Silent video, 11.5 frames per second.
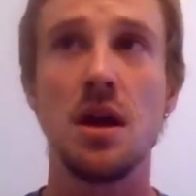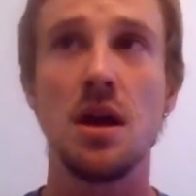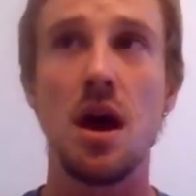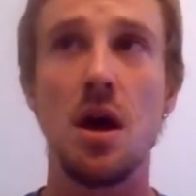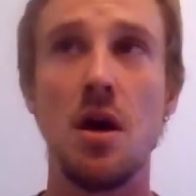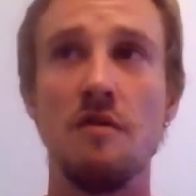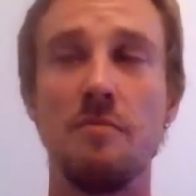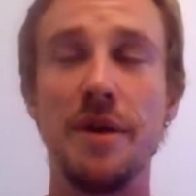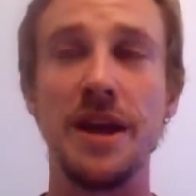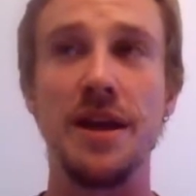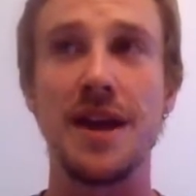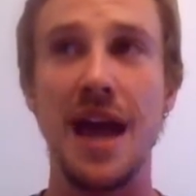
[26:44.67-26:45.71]
of
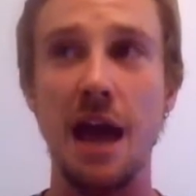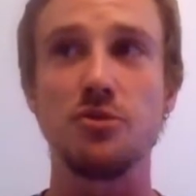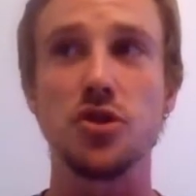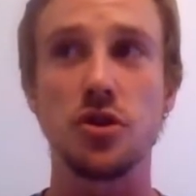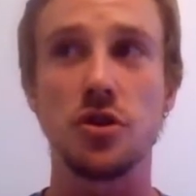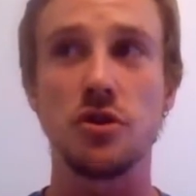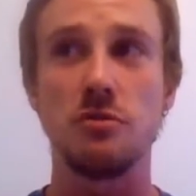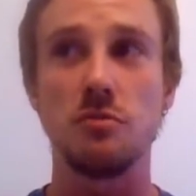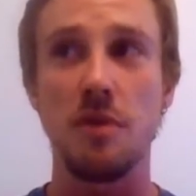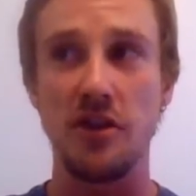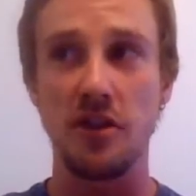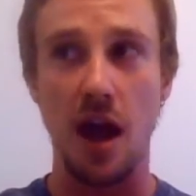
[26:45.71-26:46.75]
being captured
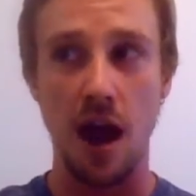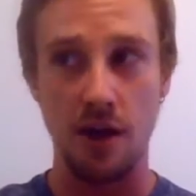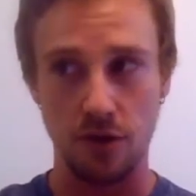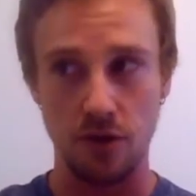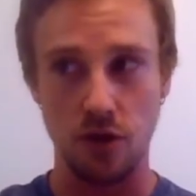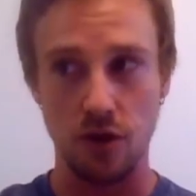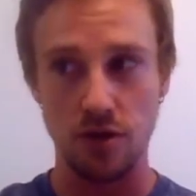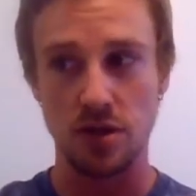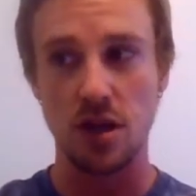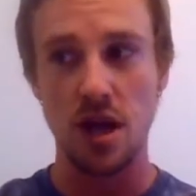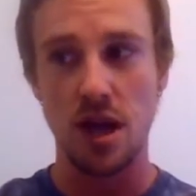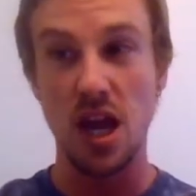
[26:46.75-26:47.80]
by the islanders,
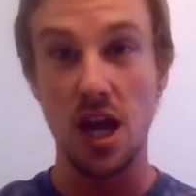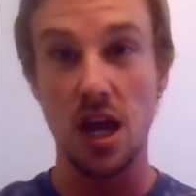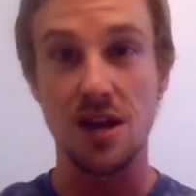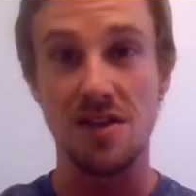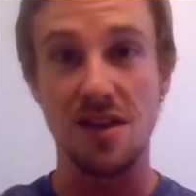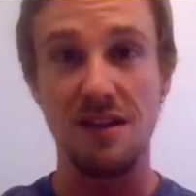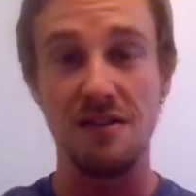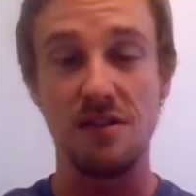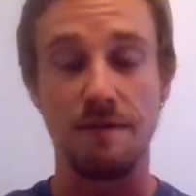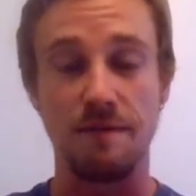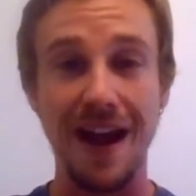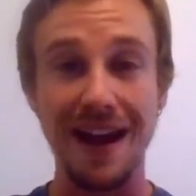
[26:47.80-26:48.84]
he decides to
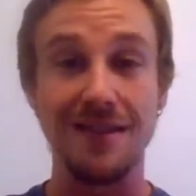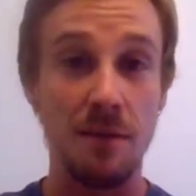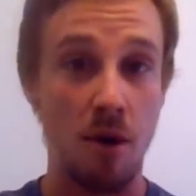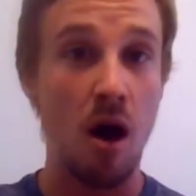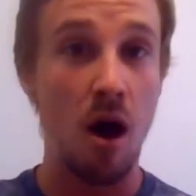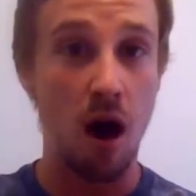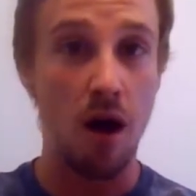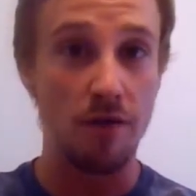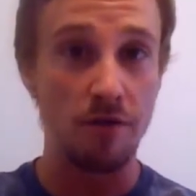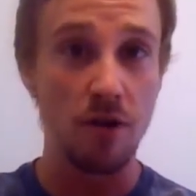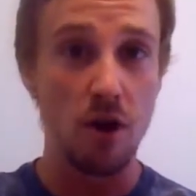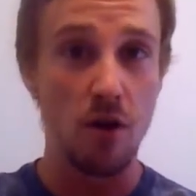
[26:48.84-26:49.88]
fight them off
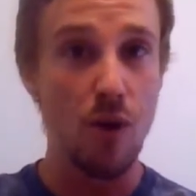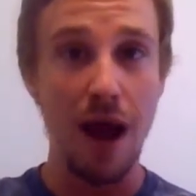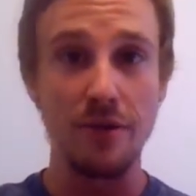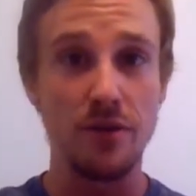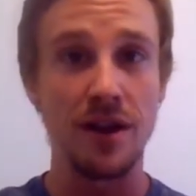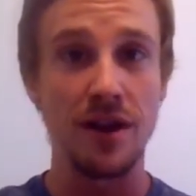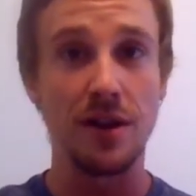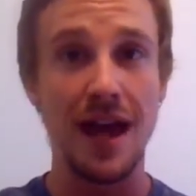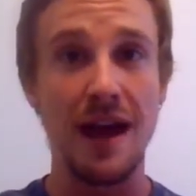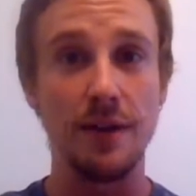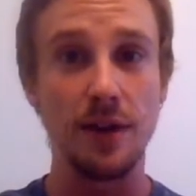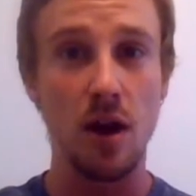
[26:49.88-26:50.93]
rather than
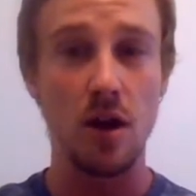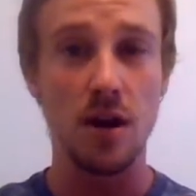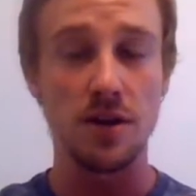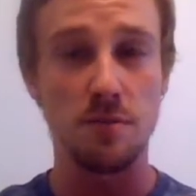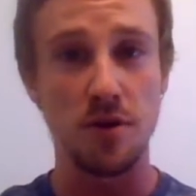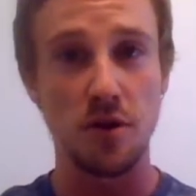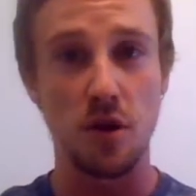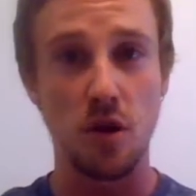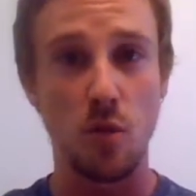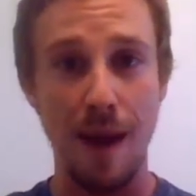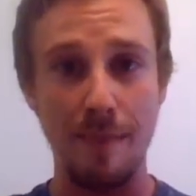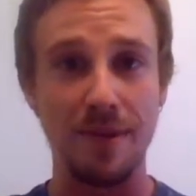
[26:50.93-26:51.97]
allow Lara to put her
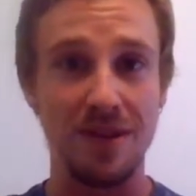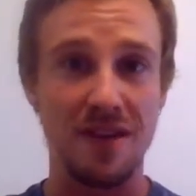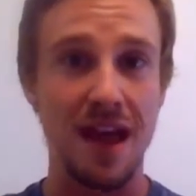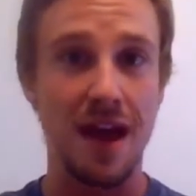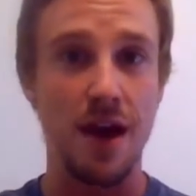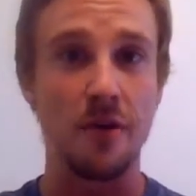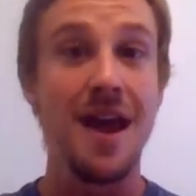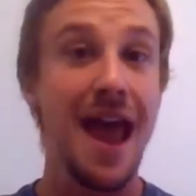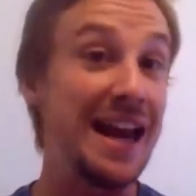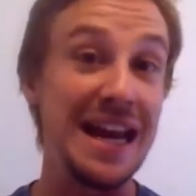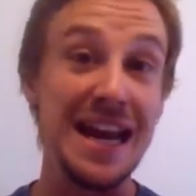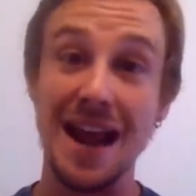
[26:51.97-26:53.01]
weapons down,
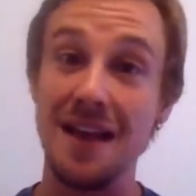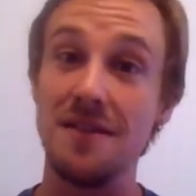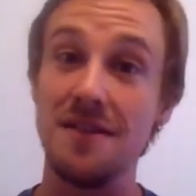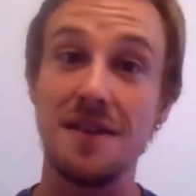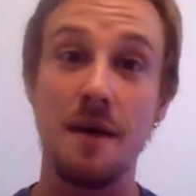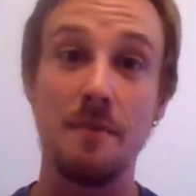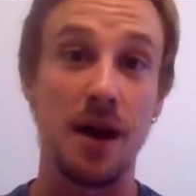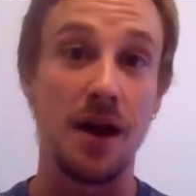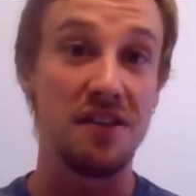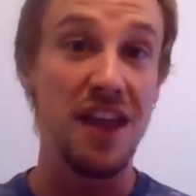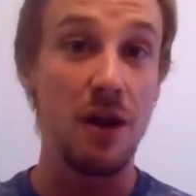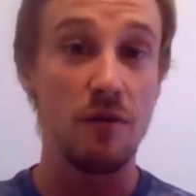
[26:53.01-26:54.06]
and he ends up
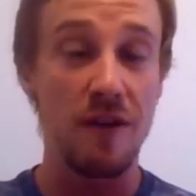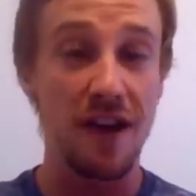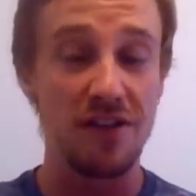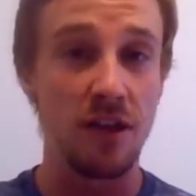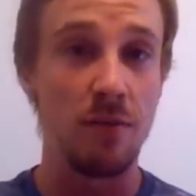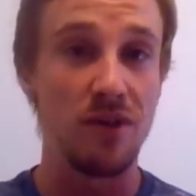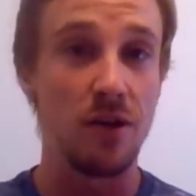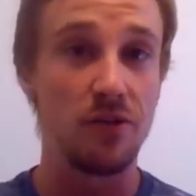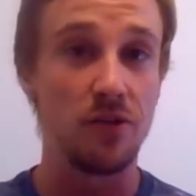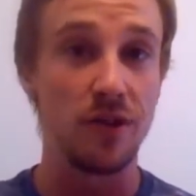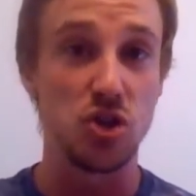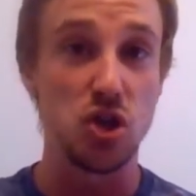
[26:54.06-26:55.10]
sacrificing himself
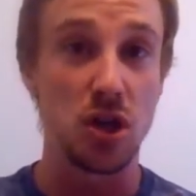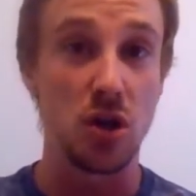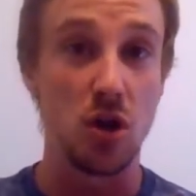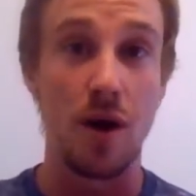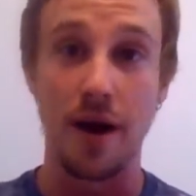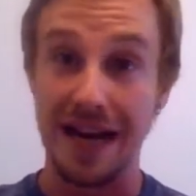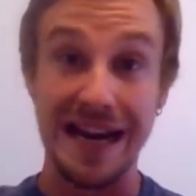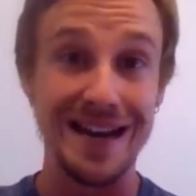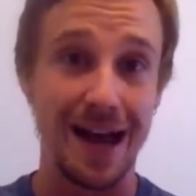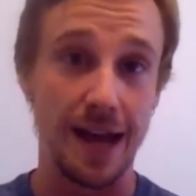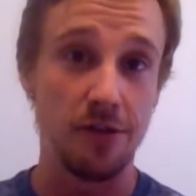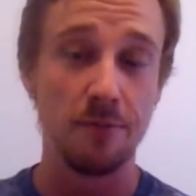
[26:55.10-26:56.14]
so that she can go on. He
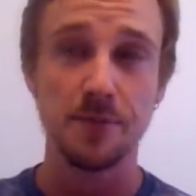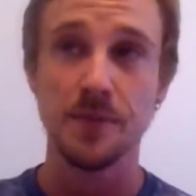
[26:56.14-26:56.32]
dies.